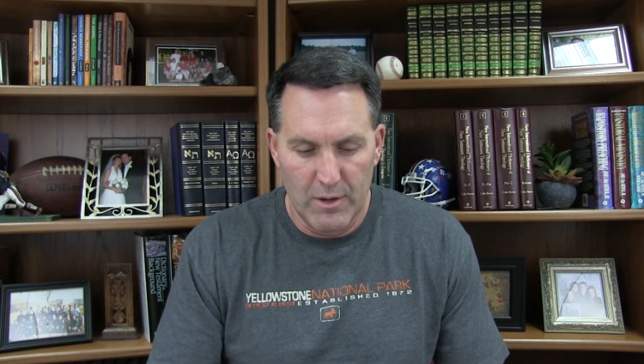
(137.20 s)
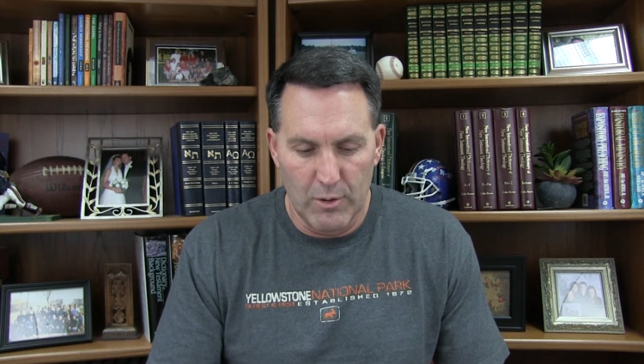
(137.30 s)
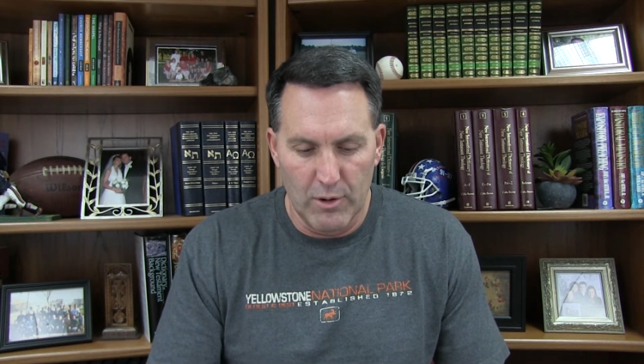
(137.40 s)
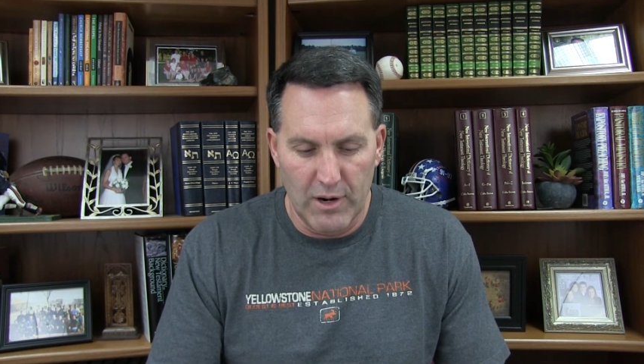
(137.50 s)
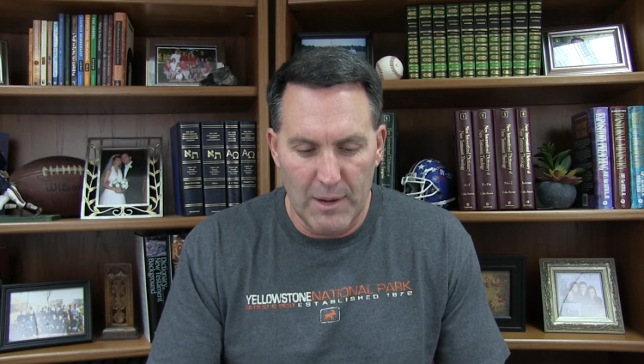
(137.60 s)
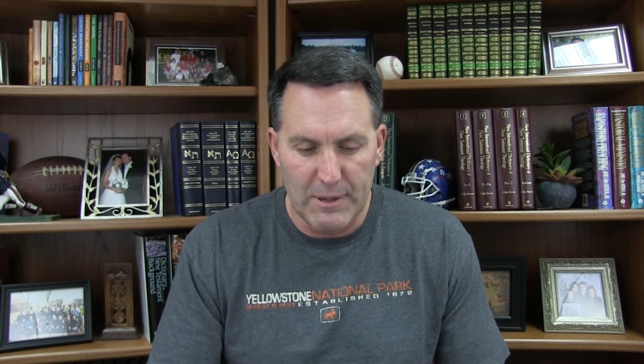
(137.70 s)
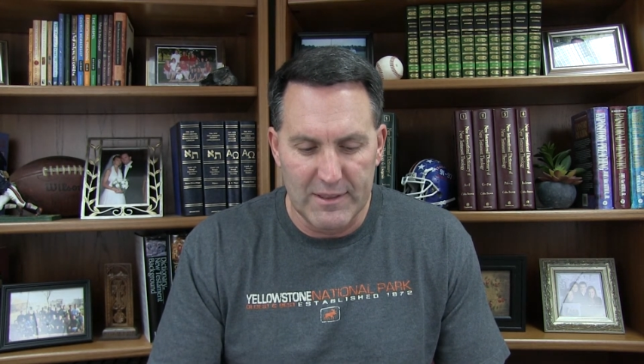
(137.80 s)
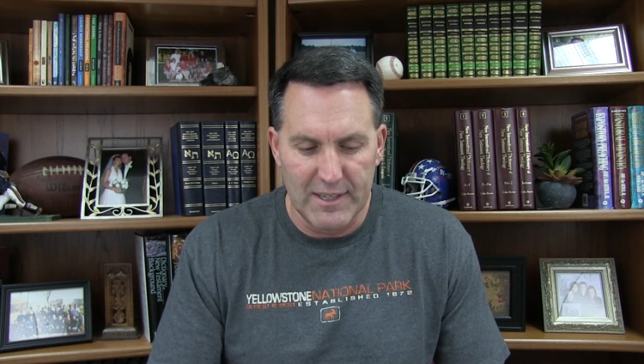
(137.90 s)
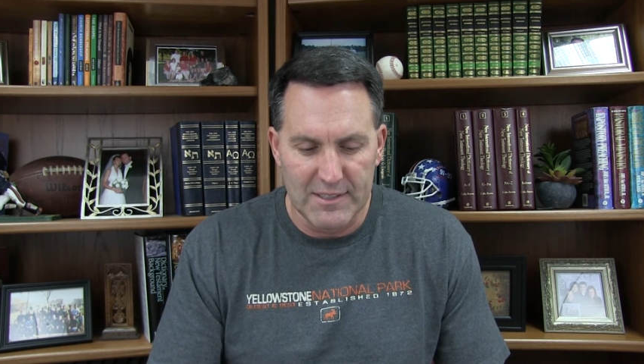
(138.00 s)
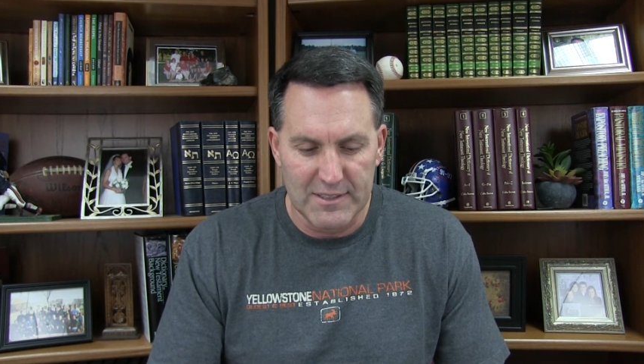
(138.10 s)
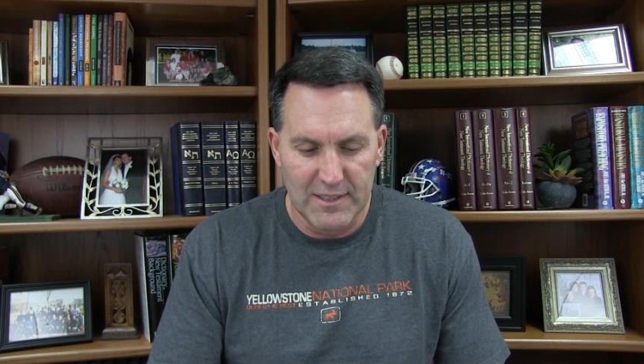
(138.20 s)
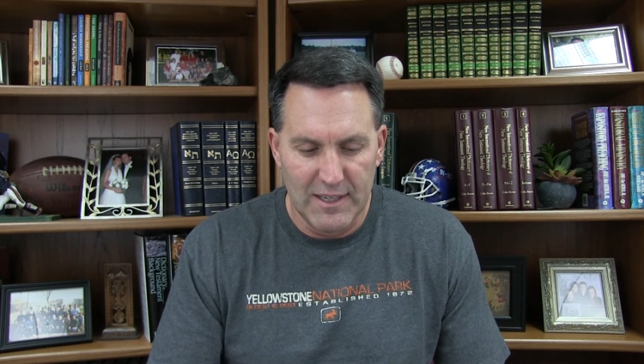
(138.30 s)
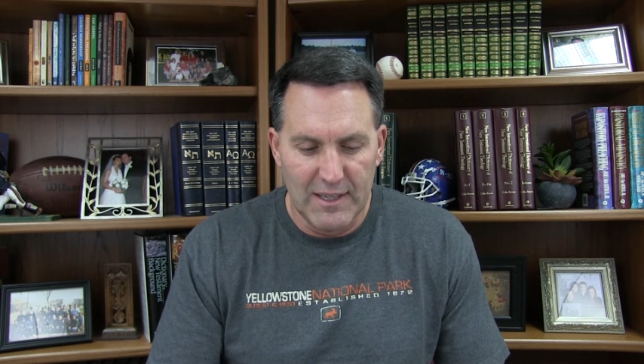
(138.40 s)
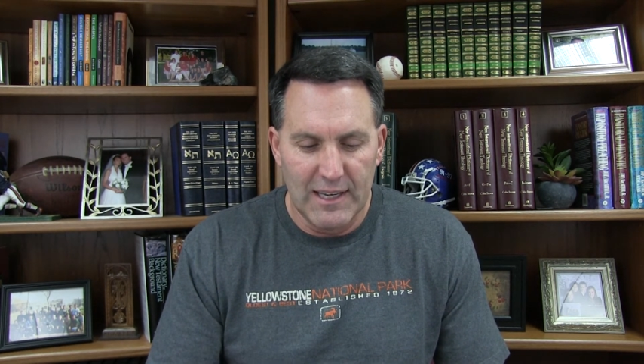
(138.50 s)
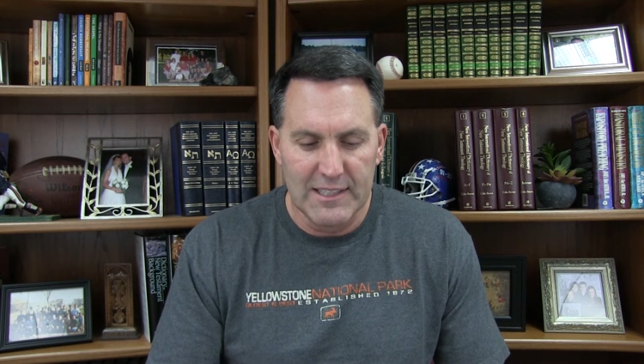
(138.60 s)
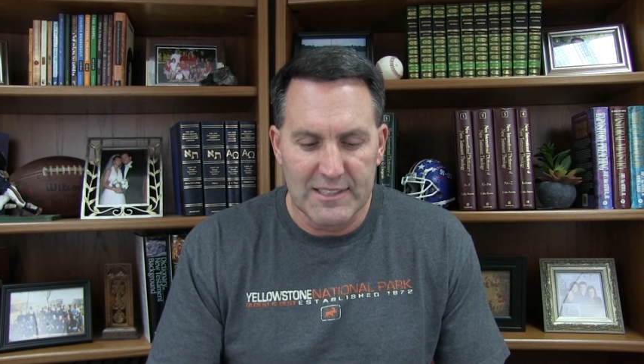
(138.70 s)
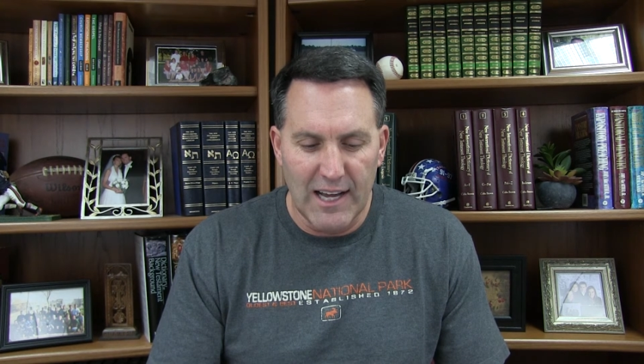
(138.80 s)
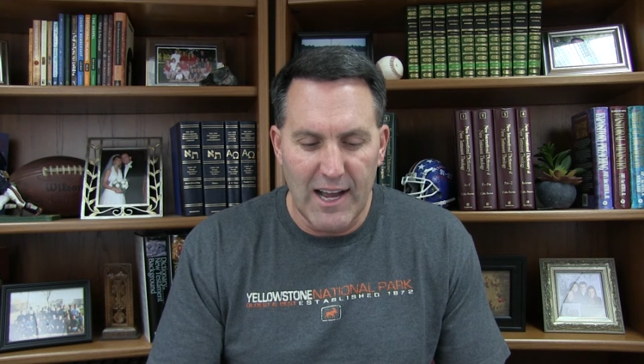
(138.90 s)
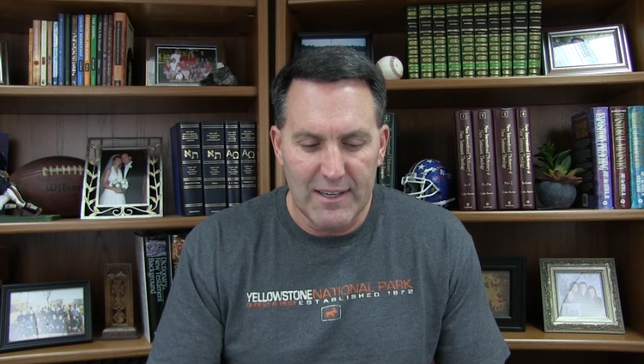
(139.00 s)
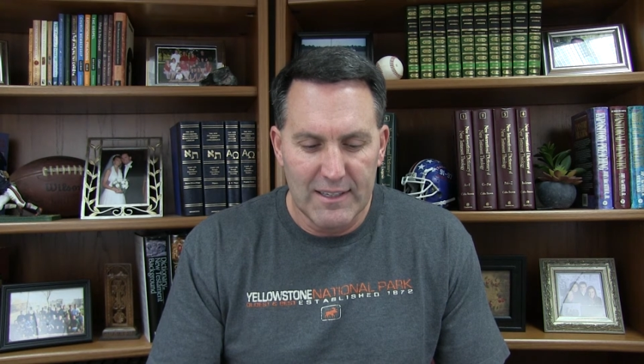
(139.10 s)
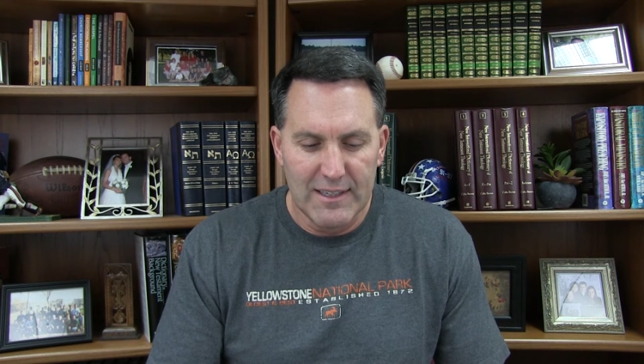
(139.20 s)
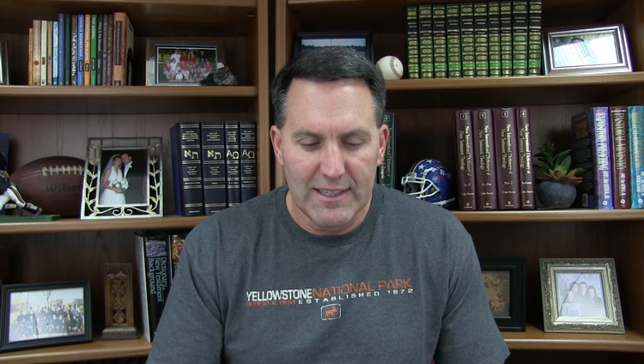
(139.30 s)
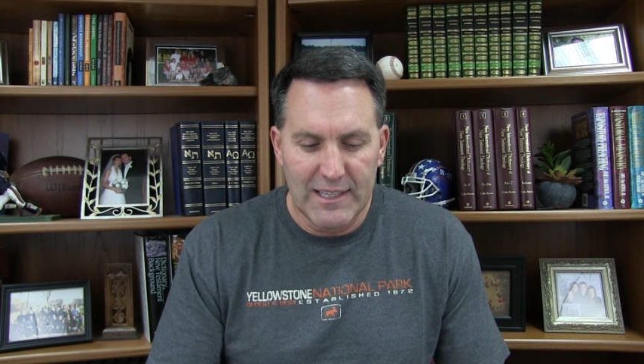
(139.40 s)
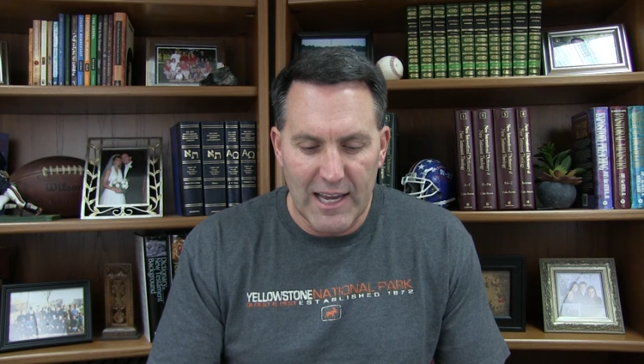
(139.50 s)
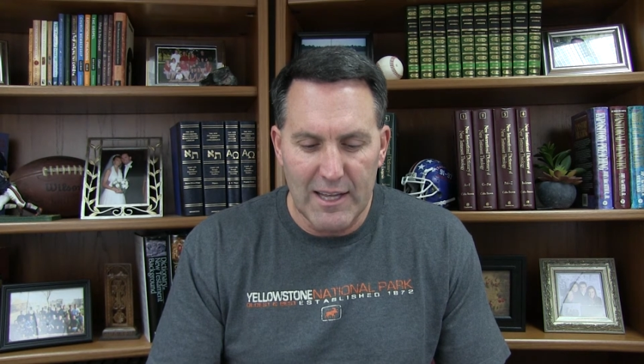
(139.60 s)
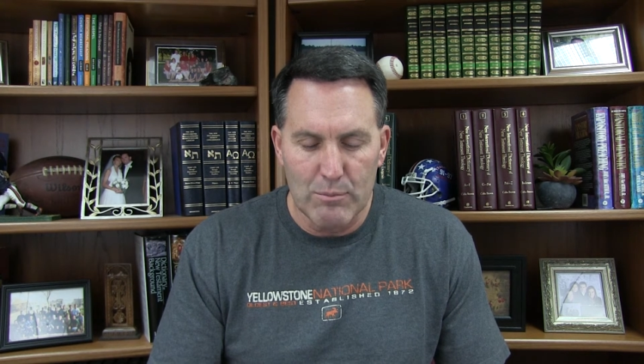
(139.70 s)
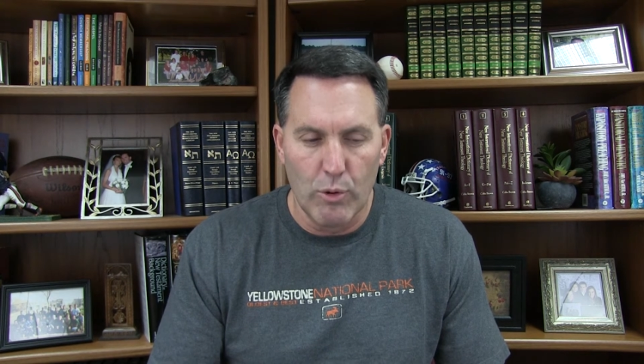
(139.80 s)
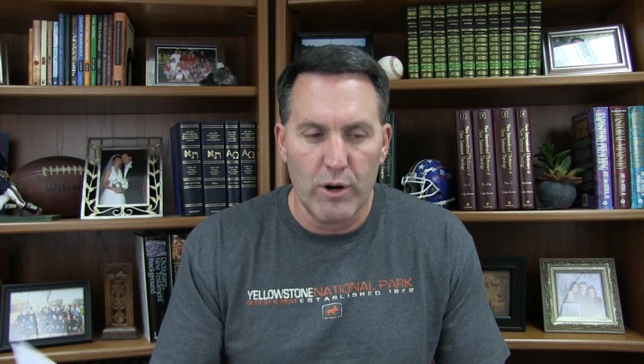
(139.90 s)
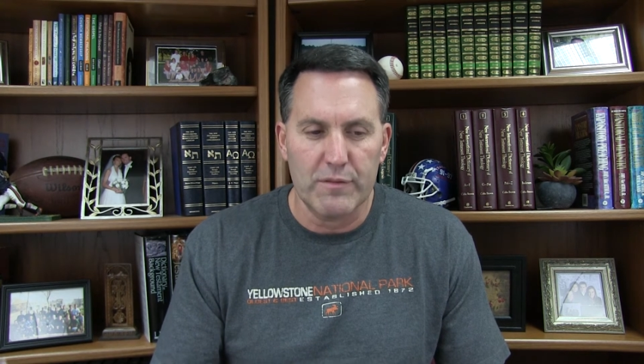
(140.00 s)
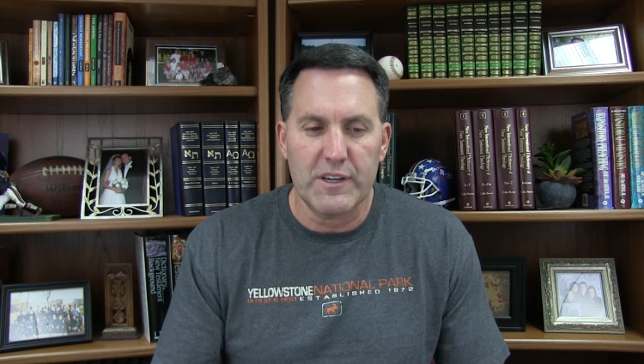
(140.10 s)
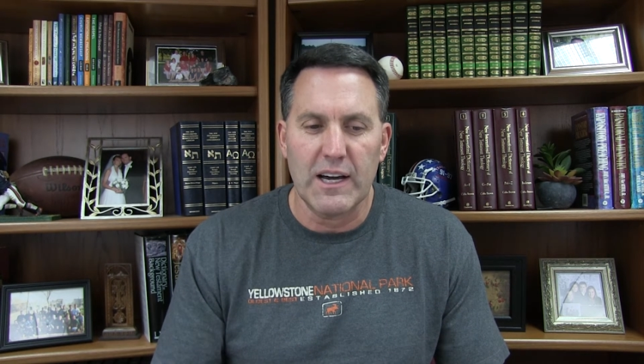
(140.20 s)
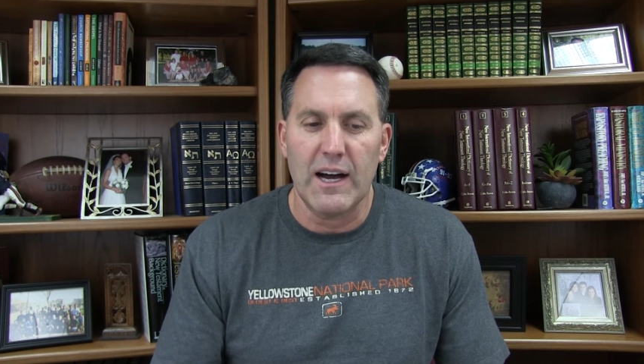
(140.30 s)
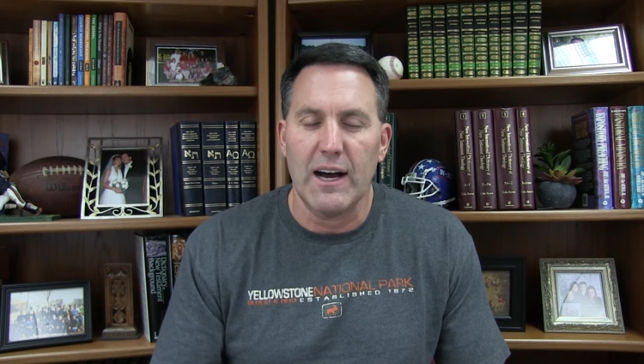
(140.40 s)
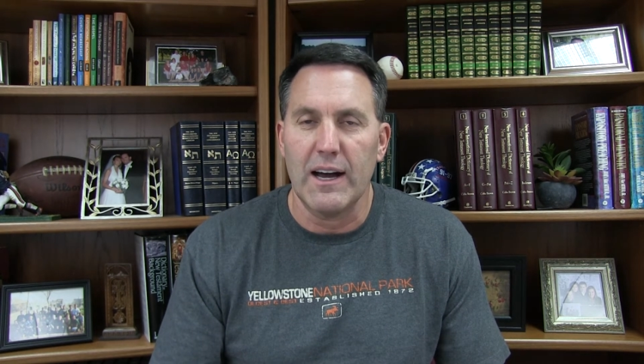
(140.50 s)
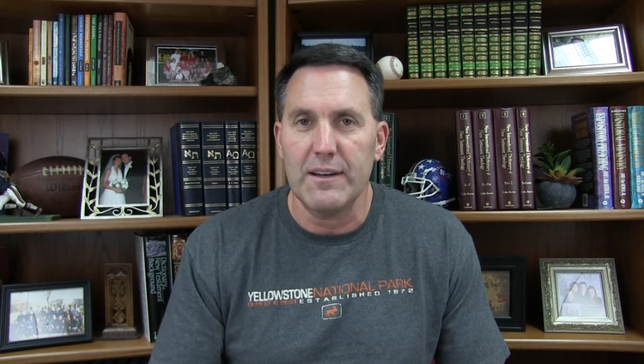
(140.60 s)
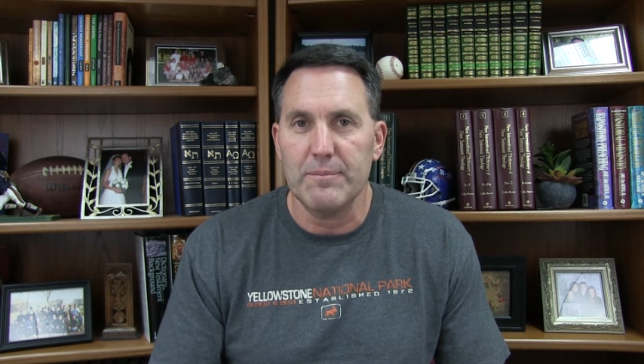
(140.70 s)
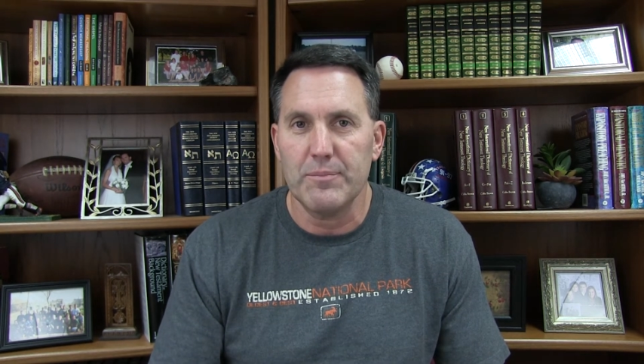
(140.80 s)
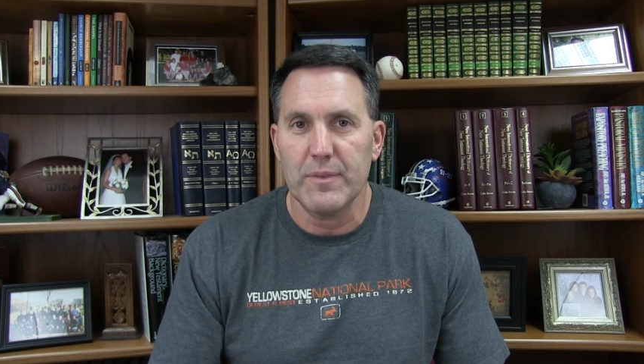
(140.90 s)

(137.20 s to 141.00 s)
Or how about this? It's not getting more of God